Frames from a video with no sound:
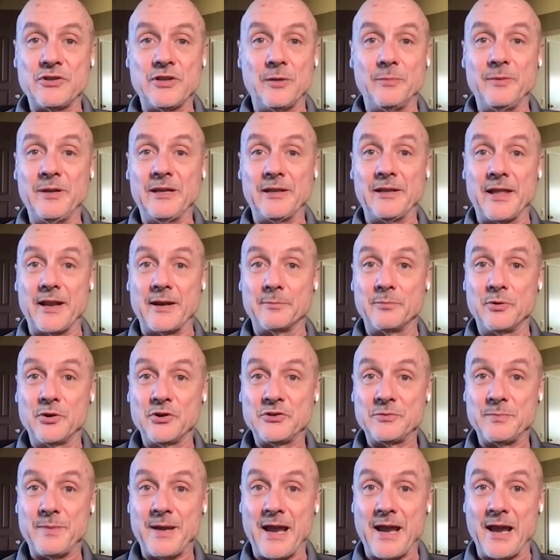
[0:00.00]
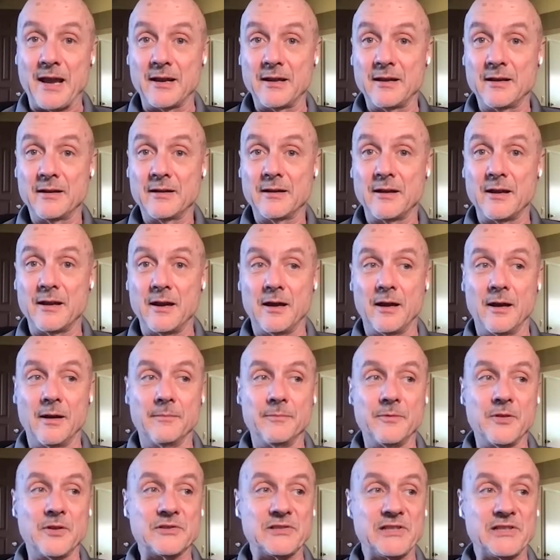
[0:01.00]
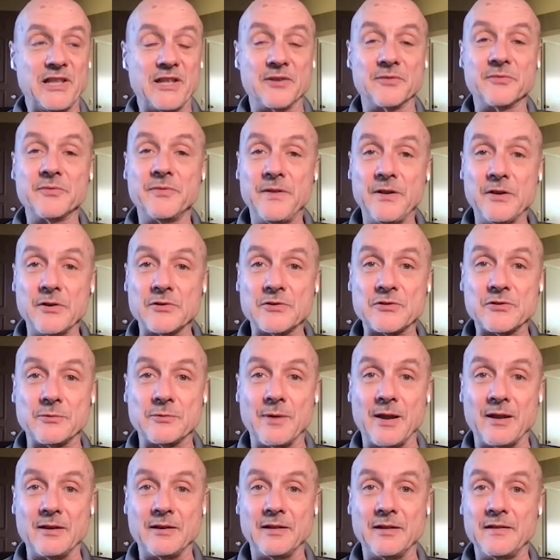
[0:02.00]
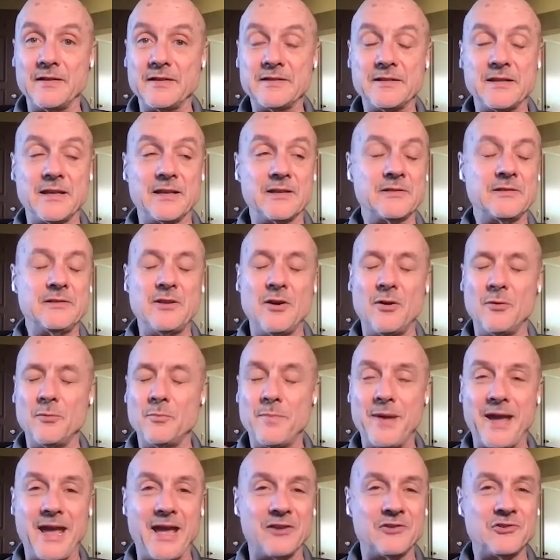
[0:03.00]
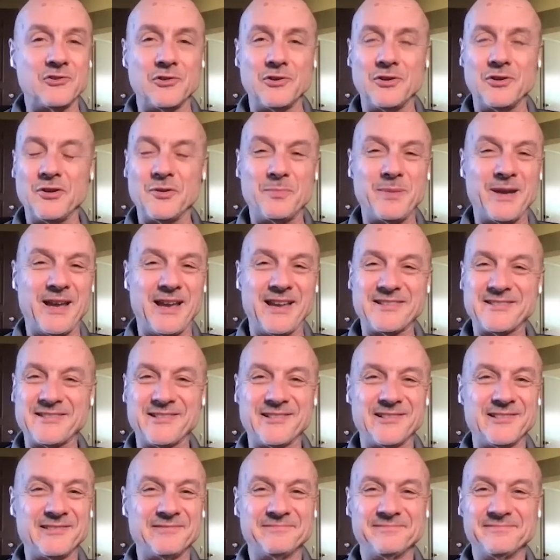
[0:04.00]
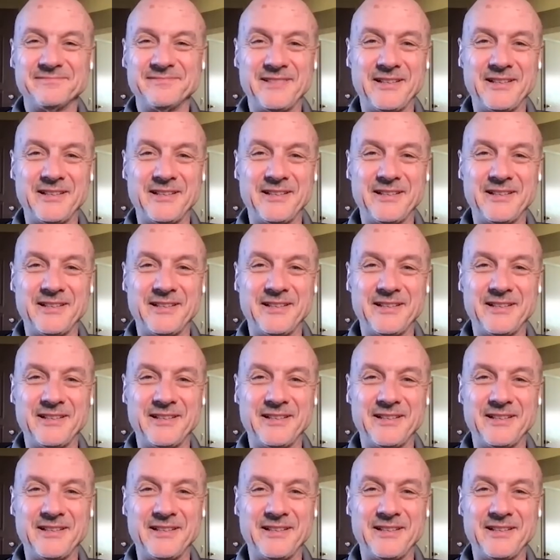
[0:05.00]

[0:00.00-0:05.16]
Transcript: There'll be a lot of pushback. There's a lot of fear surrounding these things. Don't badger your pastor.